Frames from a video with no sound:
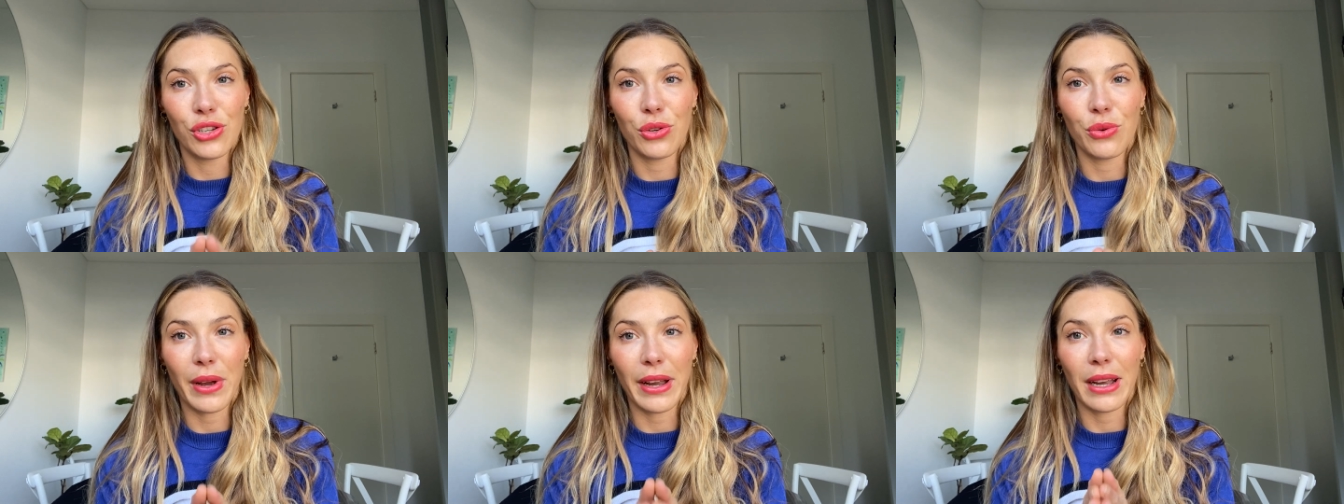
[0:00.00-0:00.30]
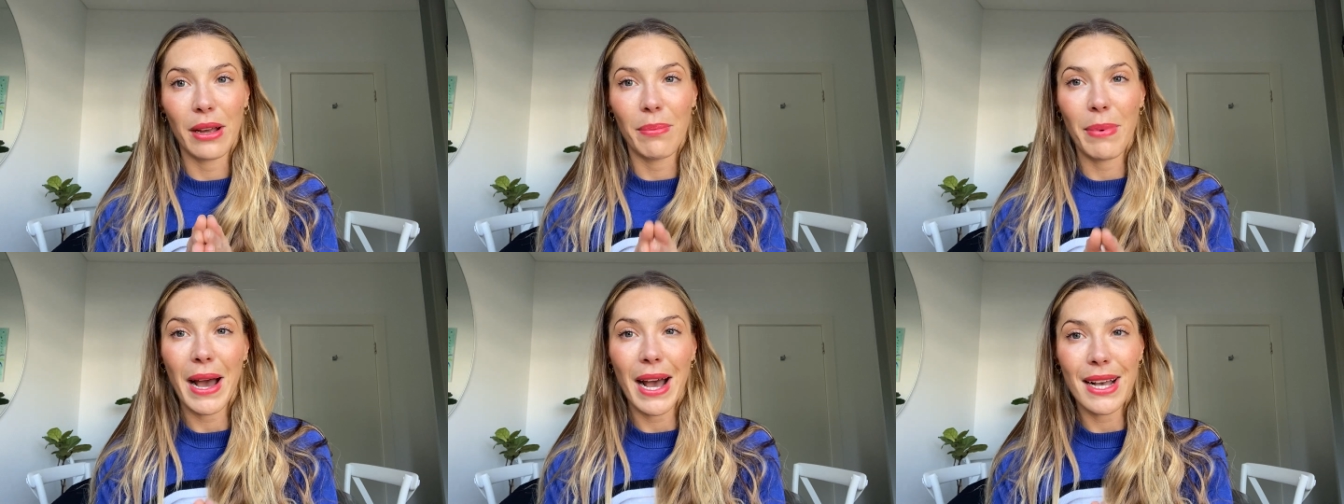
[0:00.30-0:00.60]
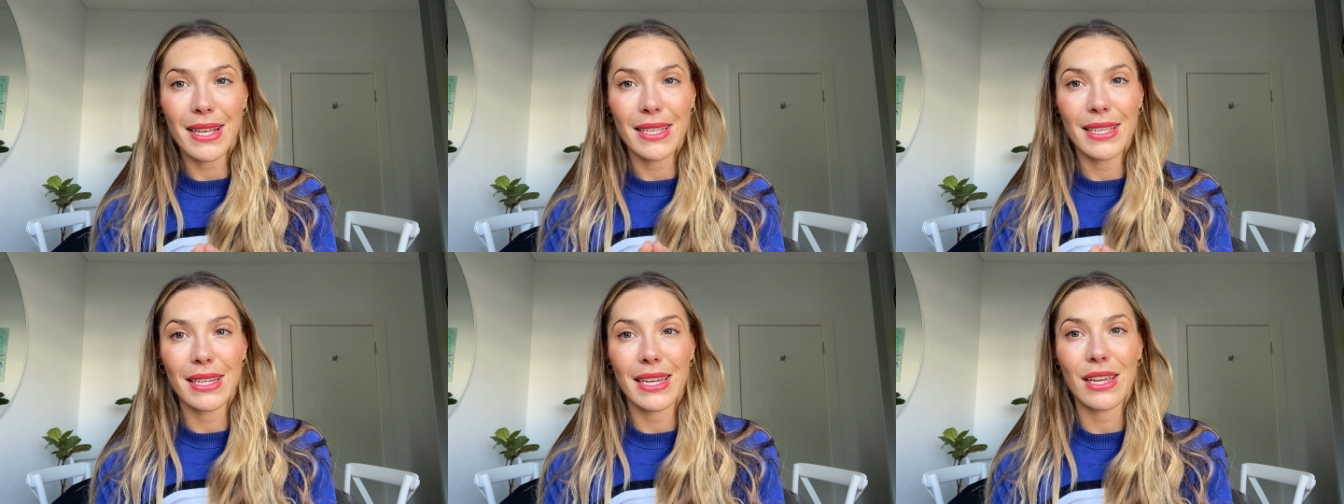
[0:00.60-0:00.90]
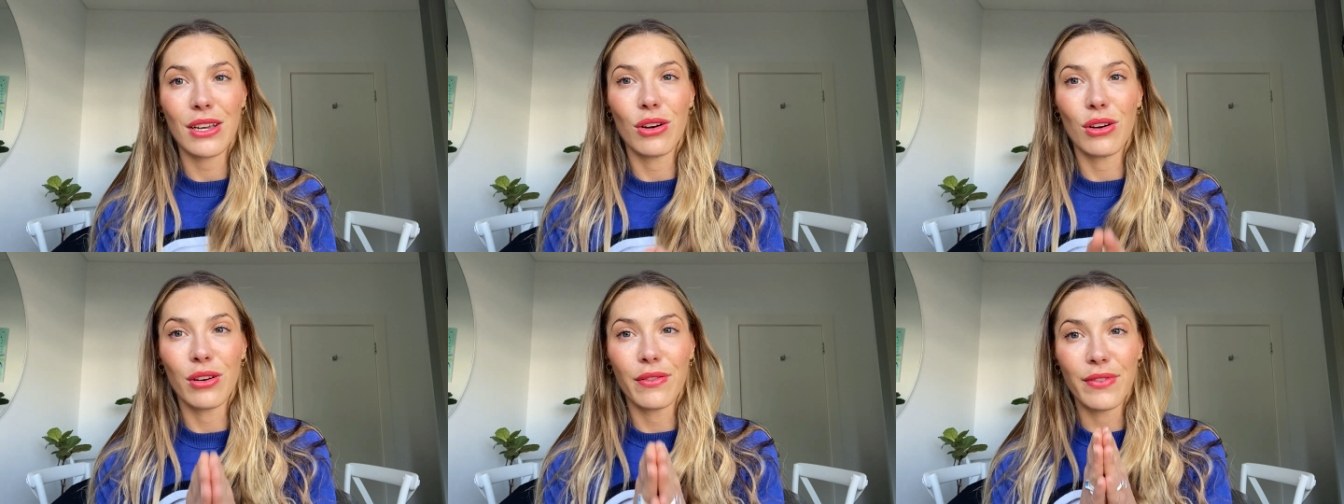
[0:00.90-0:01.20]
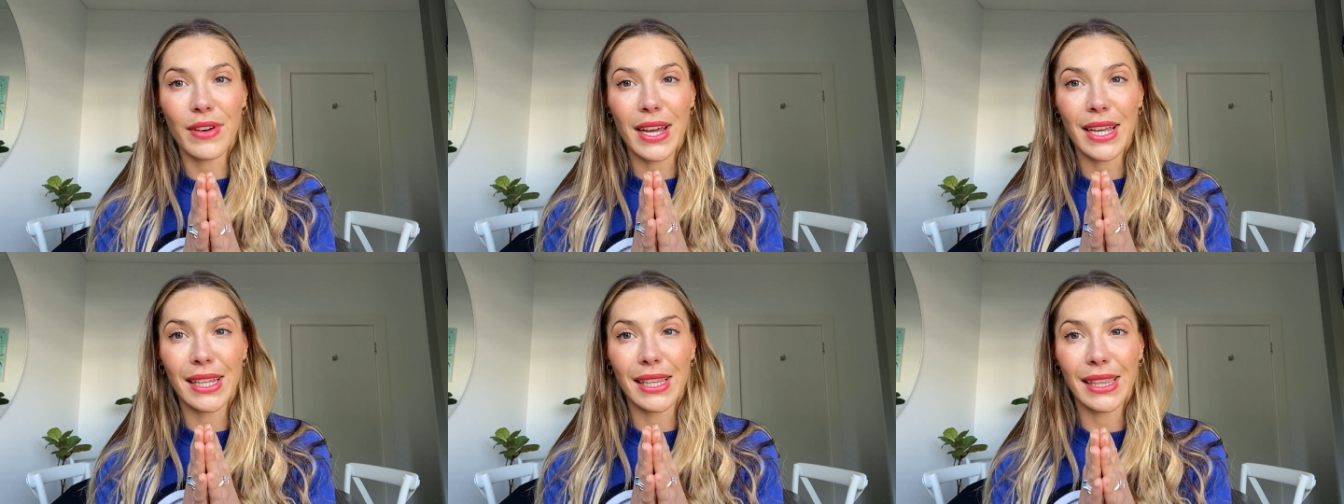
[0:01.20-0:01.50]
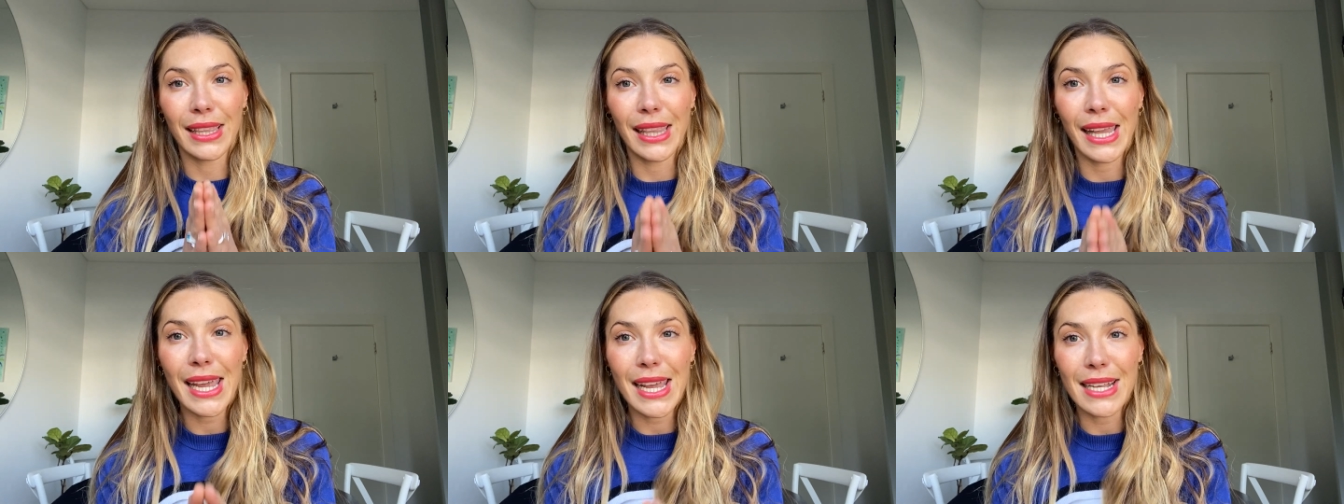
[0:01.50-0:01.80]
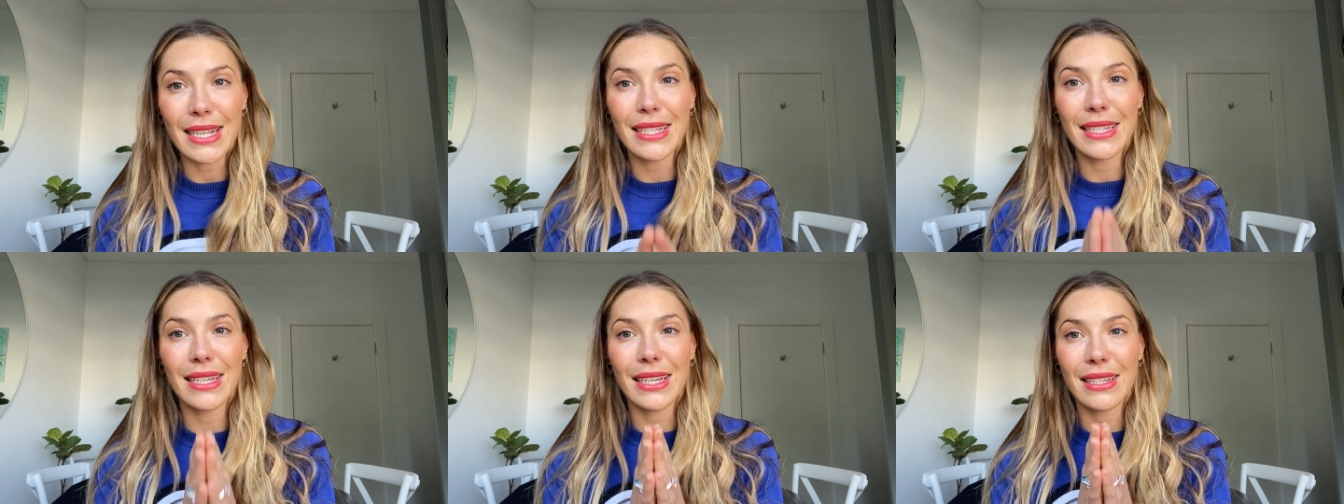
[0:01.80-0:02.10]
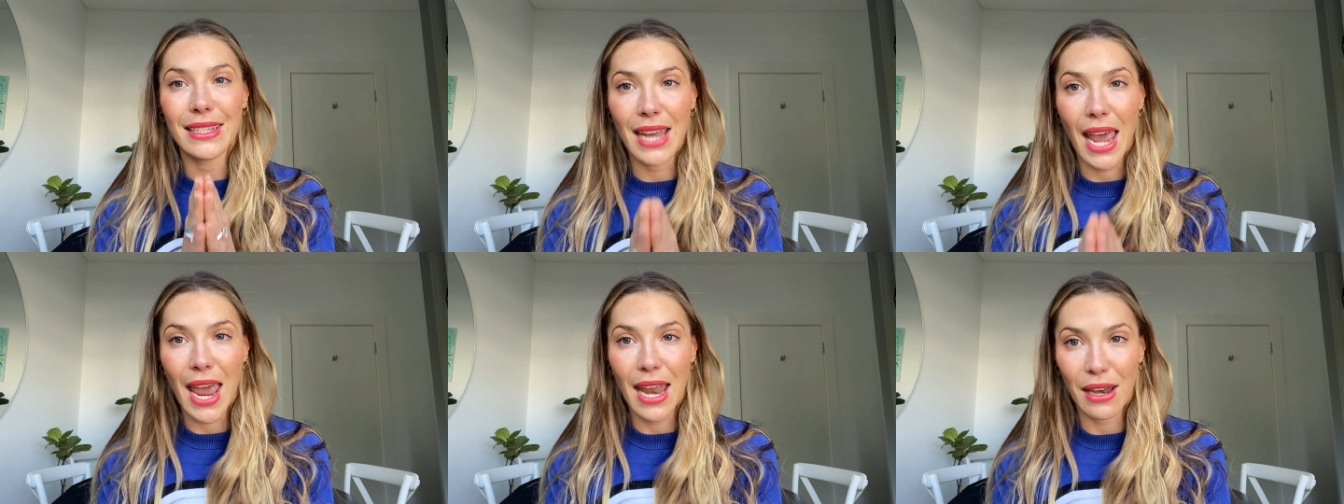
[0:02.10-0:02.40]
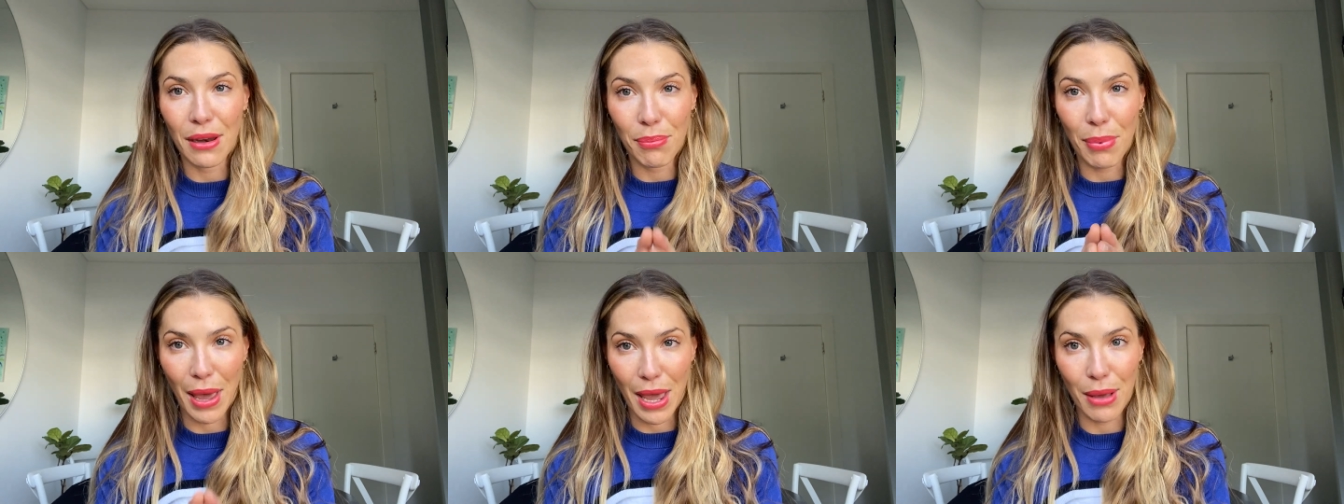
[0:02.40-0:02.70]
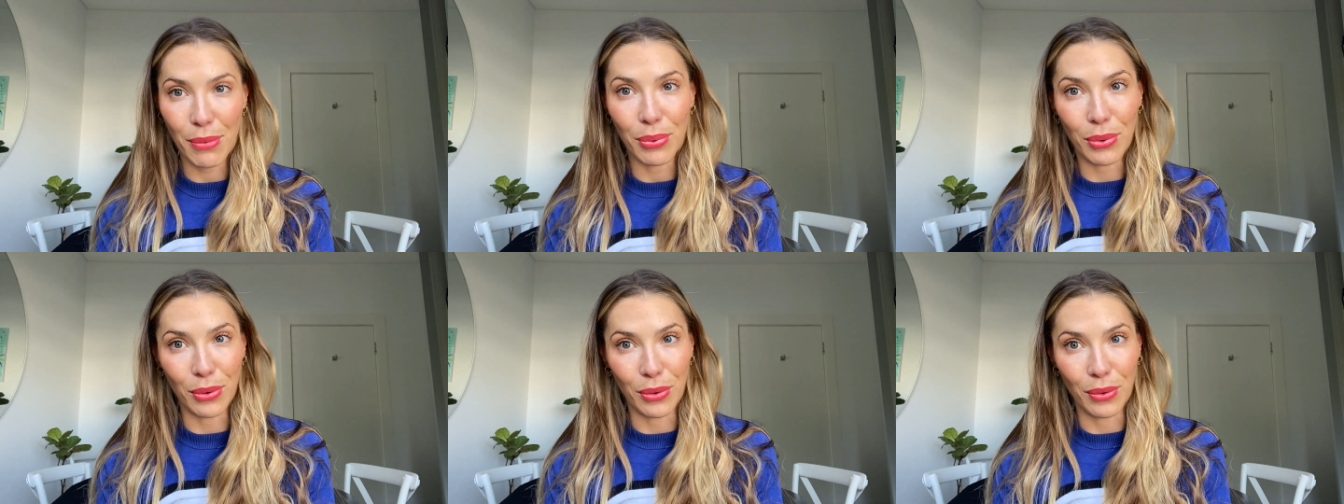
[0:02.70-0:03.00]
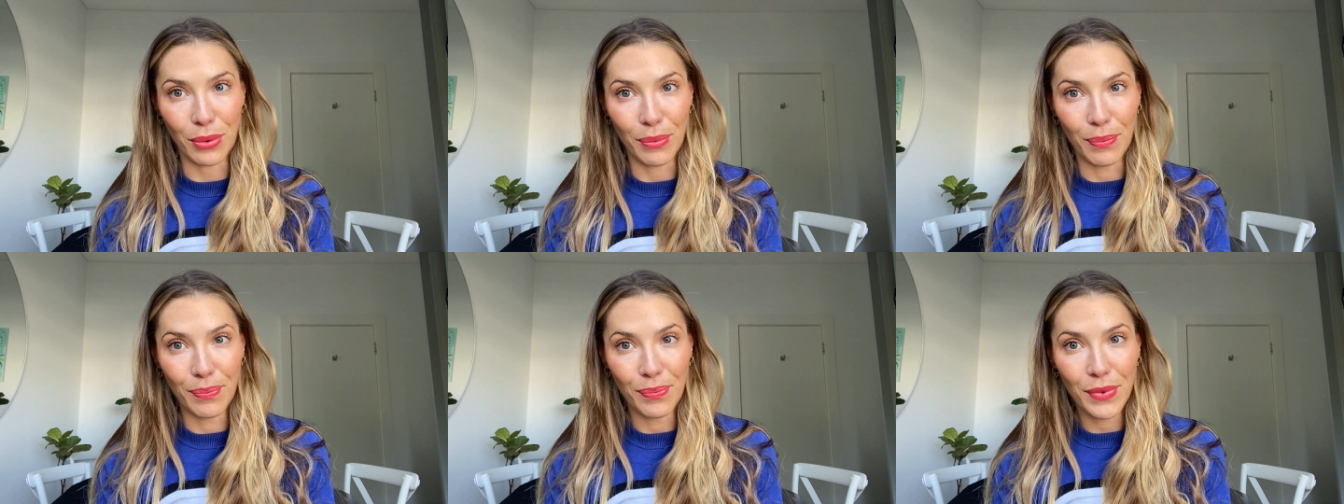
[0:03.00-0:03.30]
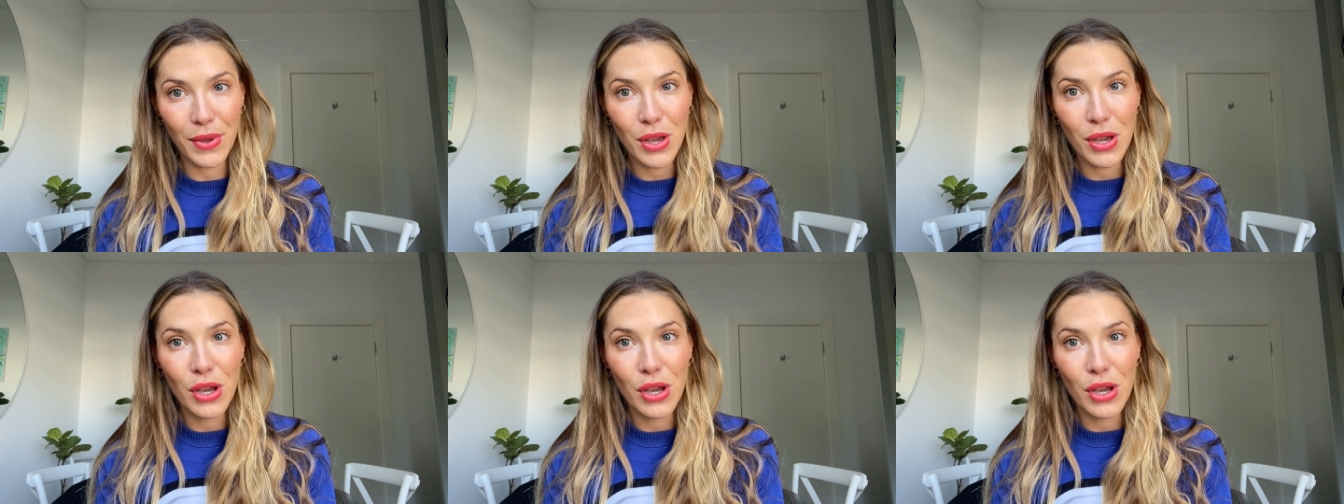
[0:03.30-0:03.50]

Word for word: do a capacity of at least 10 people.